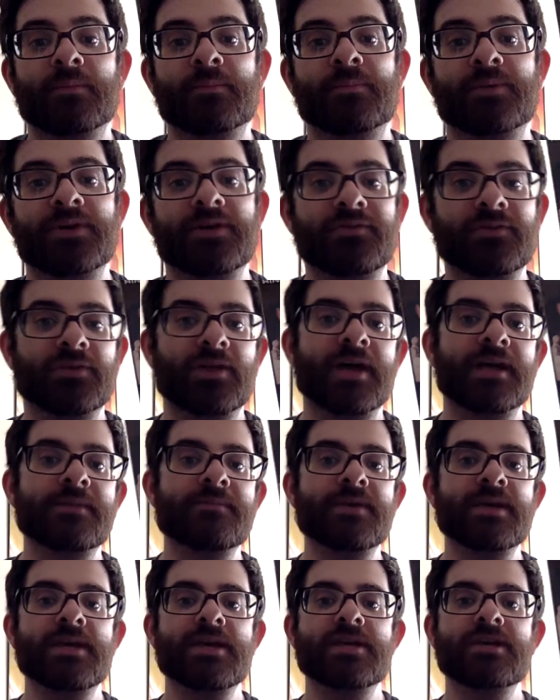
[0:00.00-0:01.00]
But if you're like
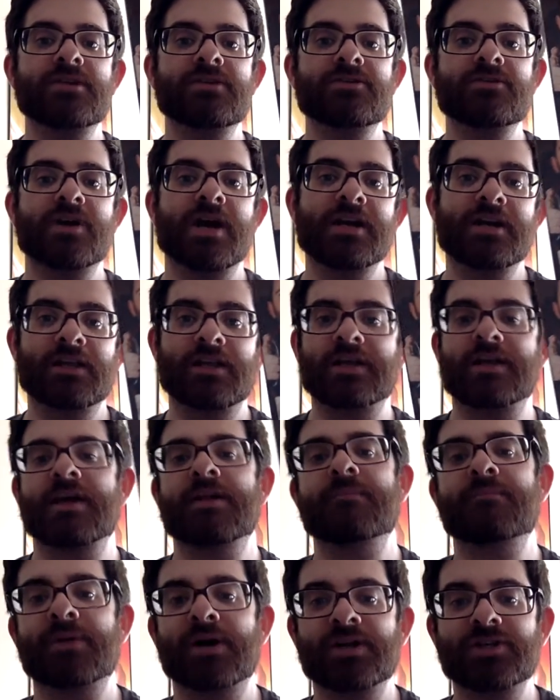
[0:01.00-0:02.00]
me, you kind of like on
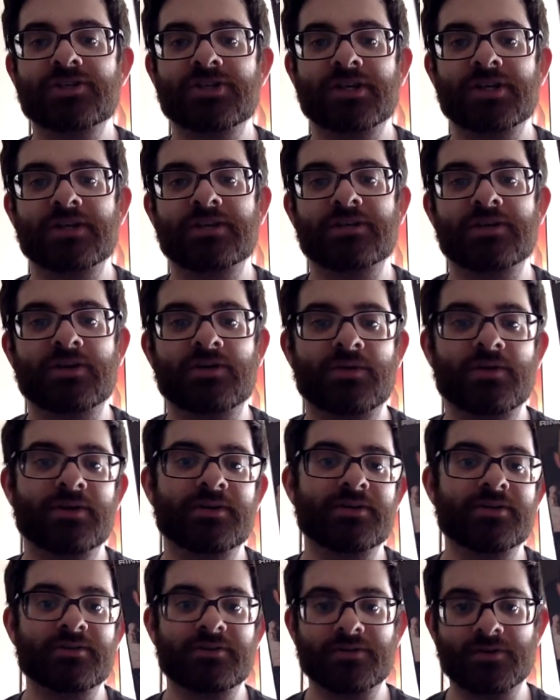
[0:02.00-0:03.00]
a budget. You
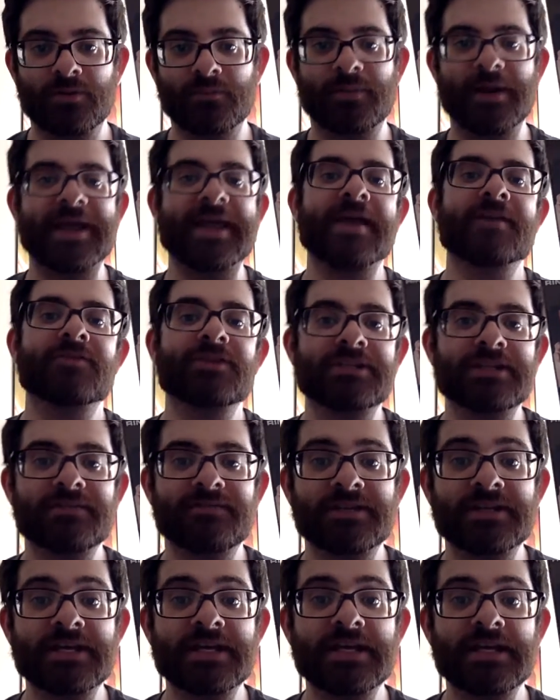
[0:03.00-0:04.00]
don't buy every
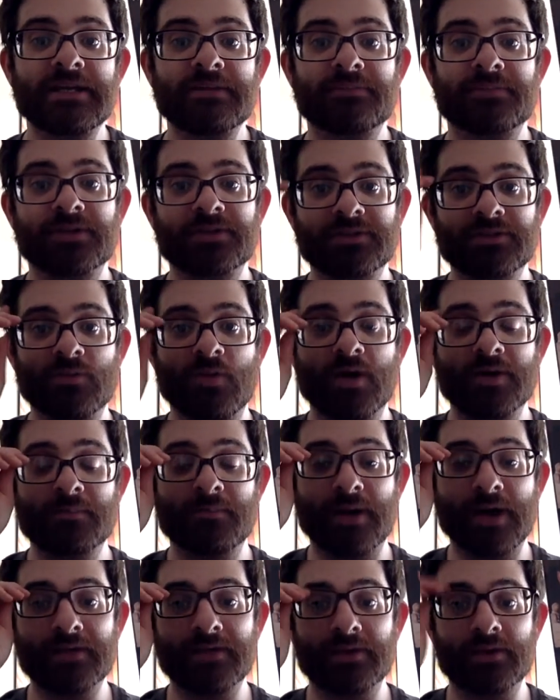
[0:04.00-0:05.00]
DVD, but you want to
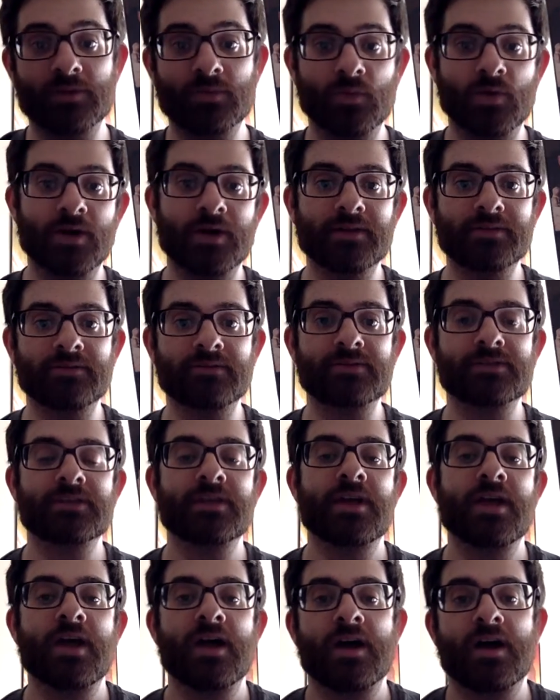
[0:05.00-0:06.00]
buy the good ones.
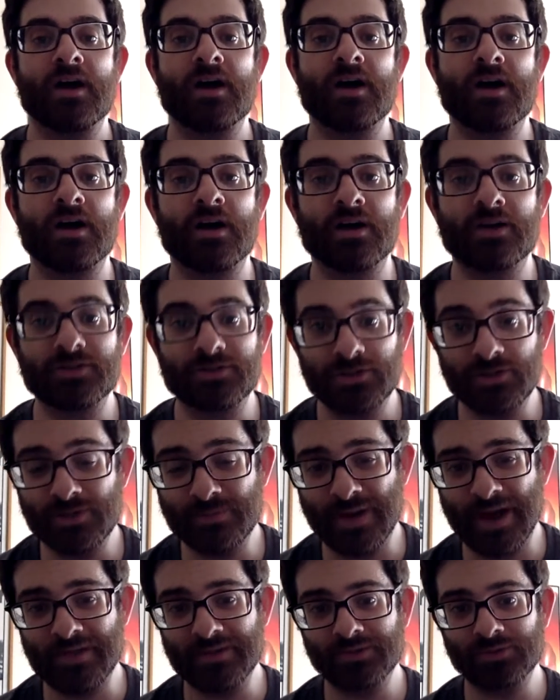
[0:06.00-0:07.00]
Should you
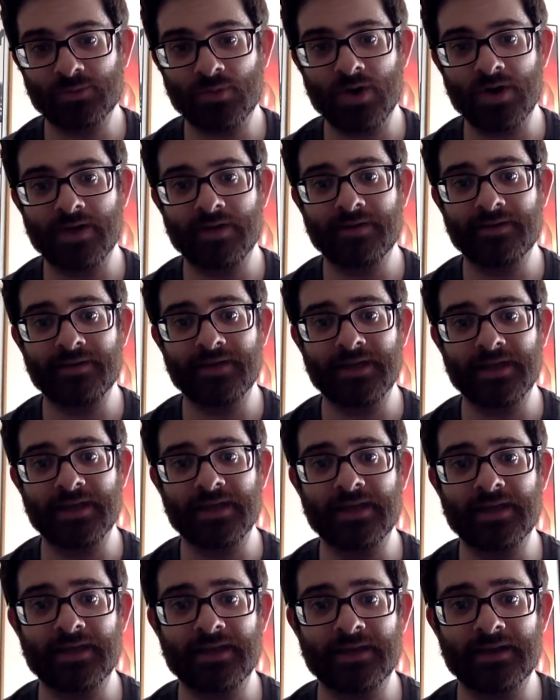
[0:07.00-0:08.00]
buy this one?
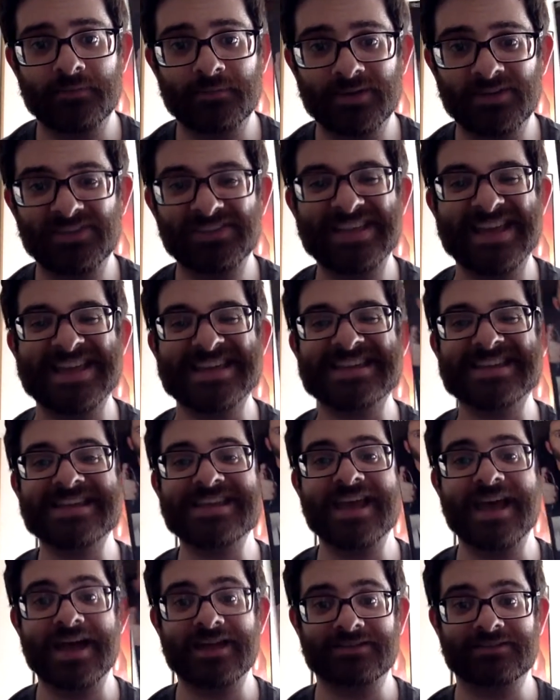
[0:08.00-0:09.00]
And I'm gonna say
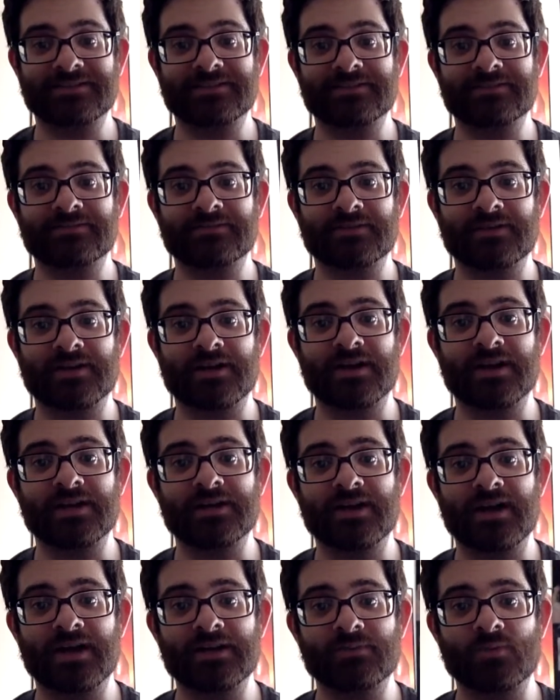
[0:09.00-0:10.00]
yes.
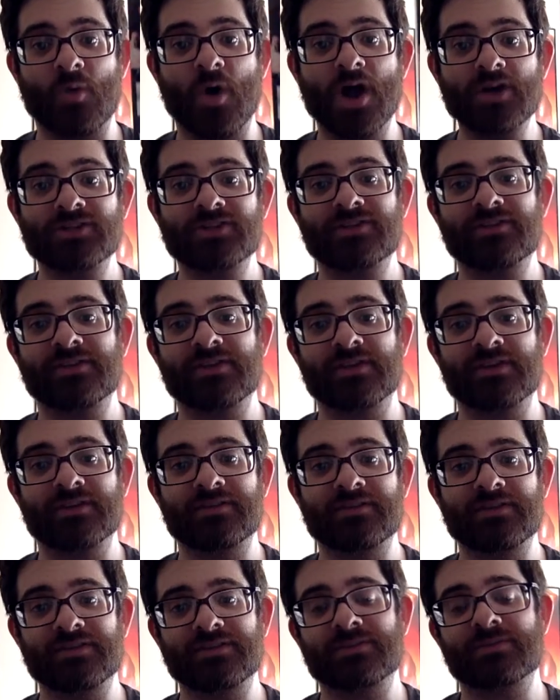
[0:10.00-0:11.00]
I watched
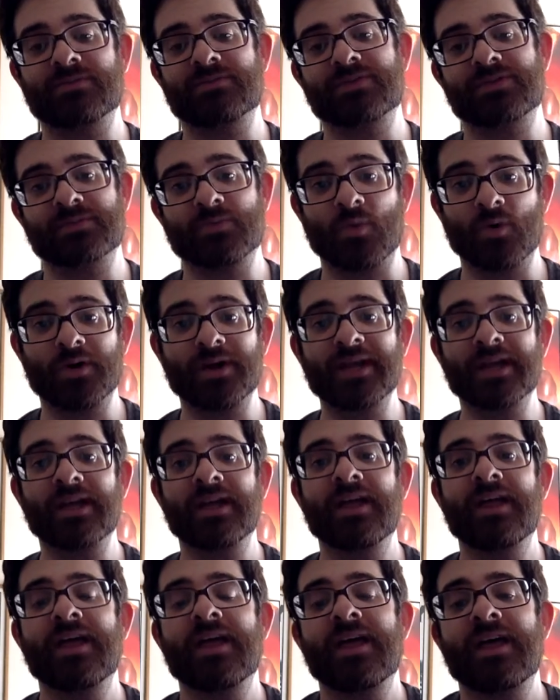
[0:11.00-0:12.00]
this
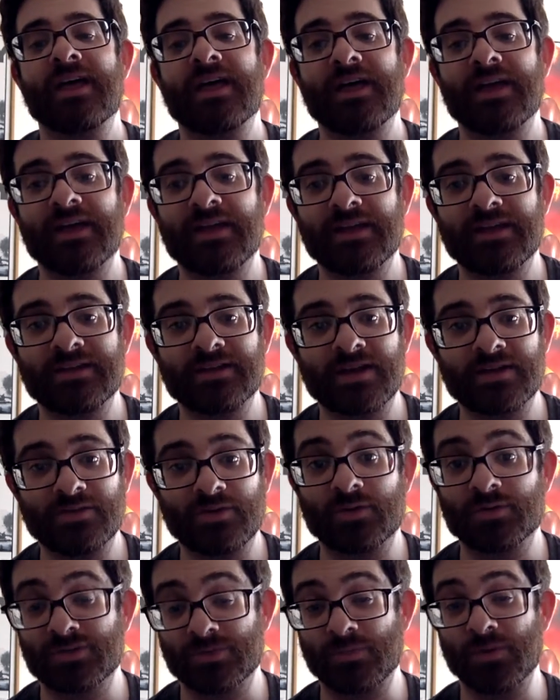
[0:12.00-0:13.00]
morning, and I
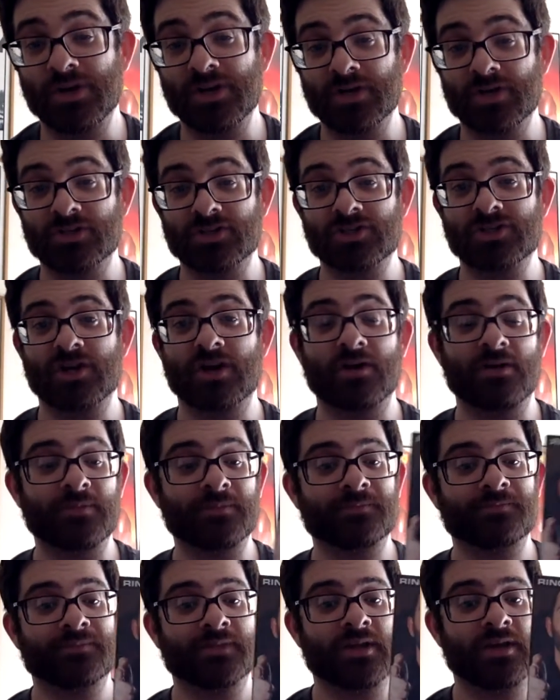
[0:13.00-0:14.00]
thought it was a pretty good
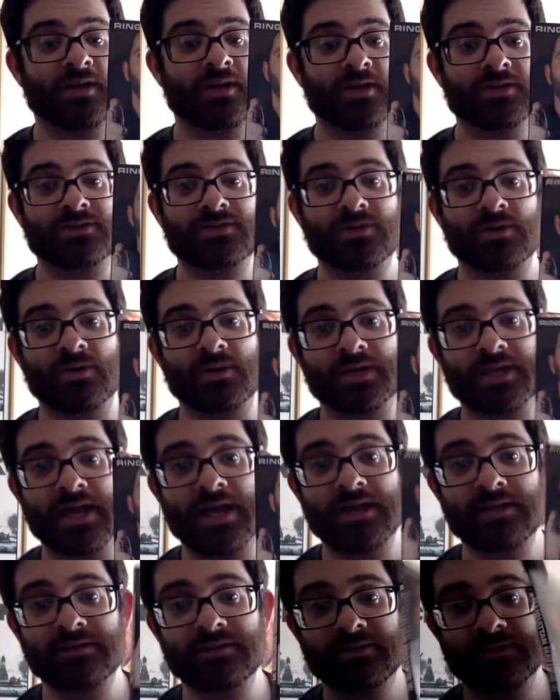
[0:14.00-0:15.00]
show. So
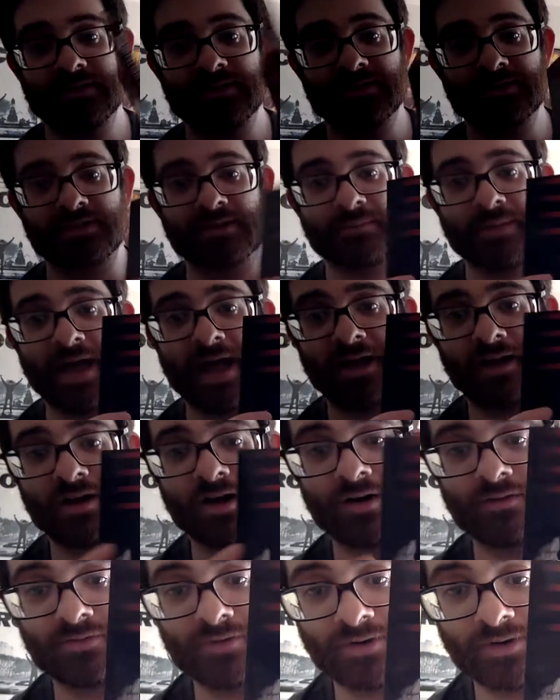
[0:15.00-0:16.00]
again, this is the back
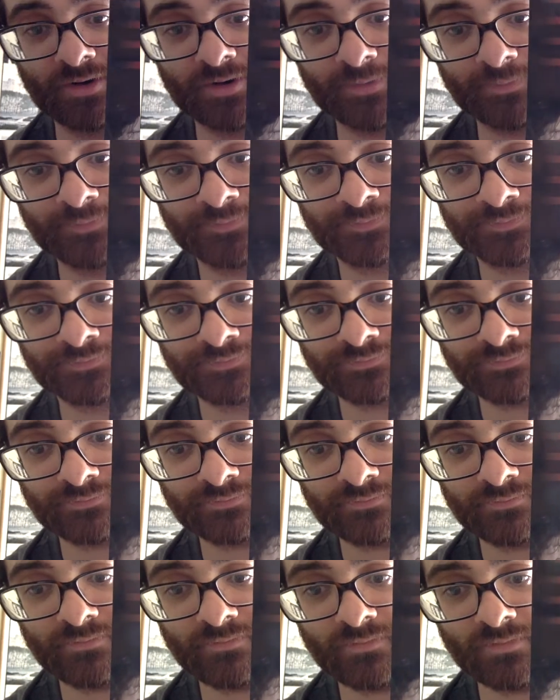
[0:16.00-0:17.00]
cover.
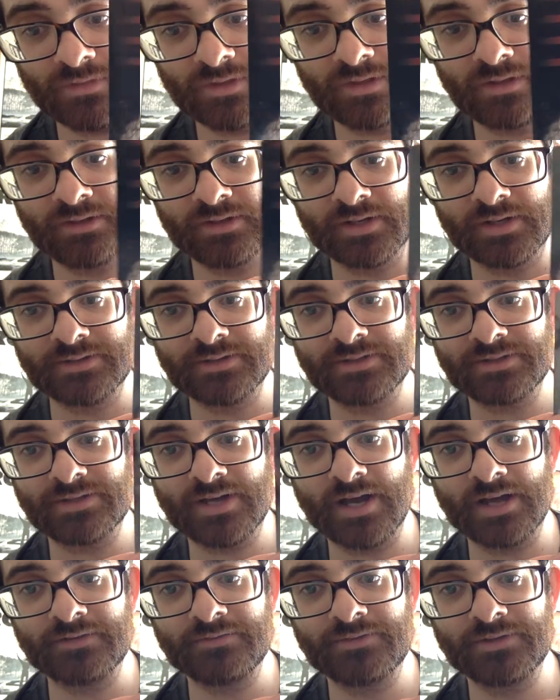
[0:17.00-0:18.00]
You got the
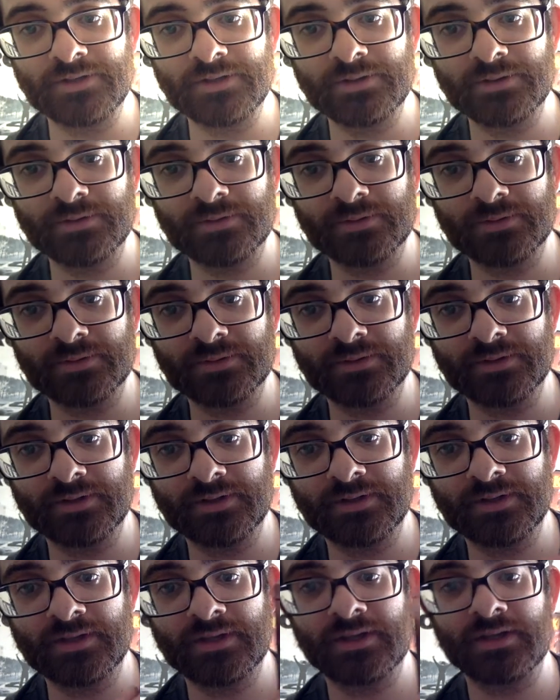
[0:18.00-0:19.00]
side view,
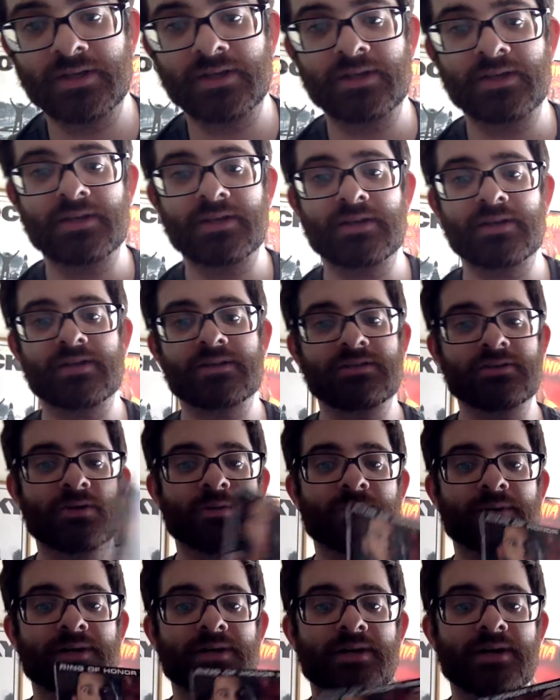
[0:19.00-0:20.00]
and you
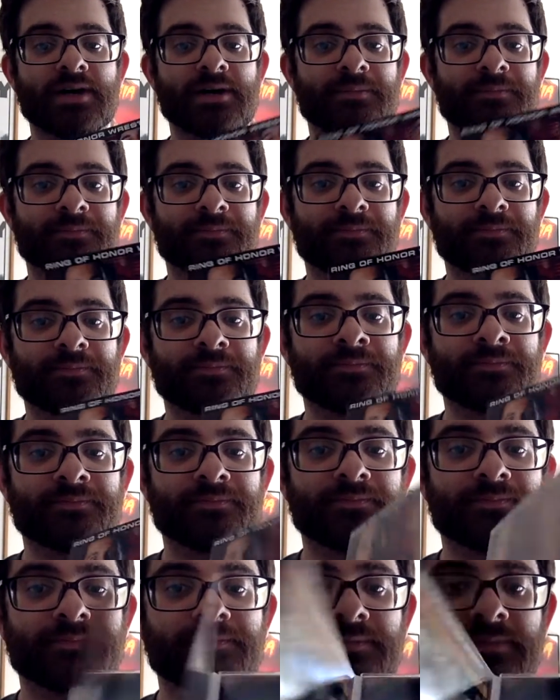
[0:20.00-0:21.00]
open it up.
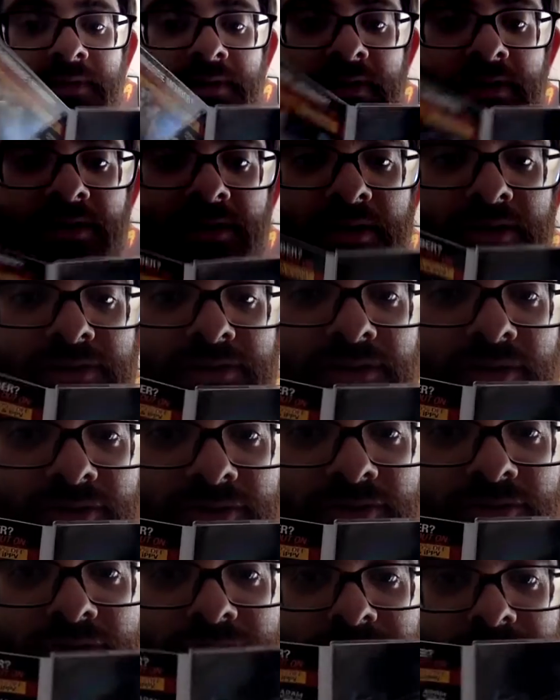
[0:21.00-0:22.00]
It's their
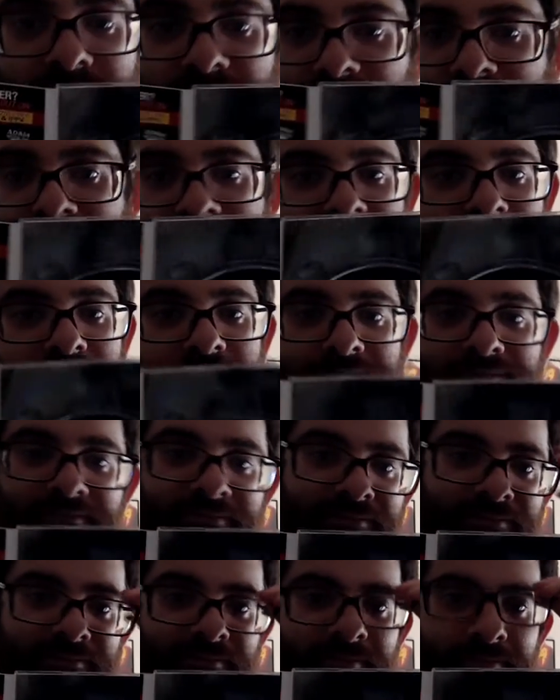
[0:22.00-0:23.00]
traditional like
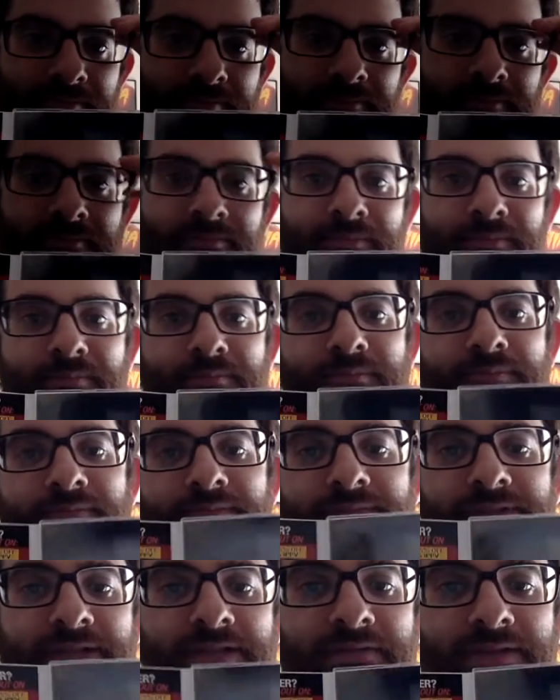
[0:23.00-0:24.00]

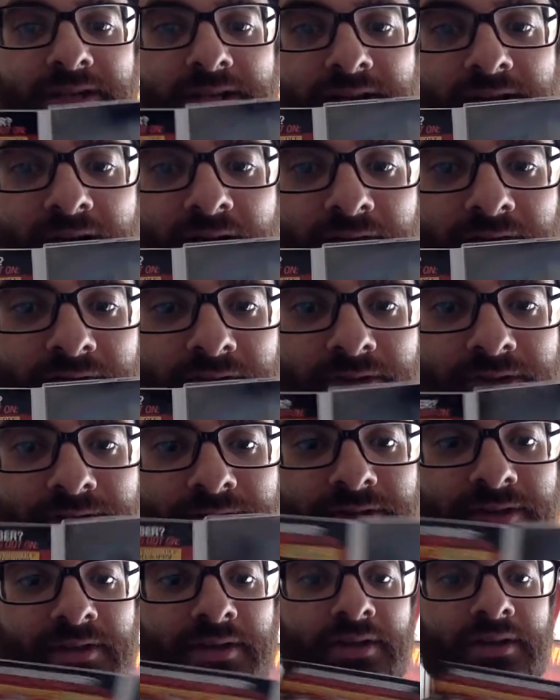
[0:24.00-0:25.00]
DVD
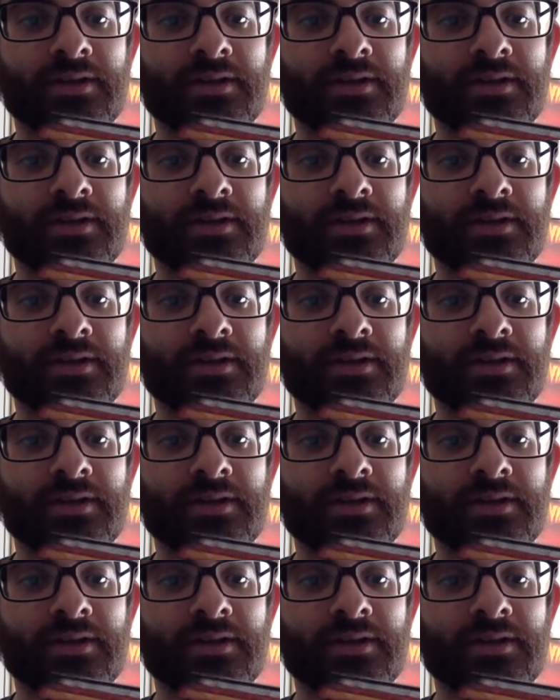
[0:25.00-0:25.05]
covers.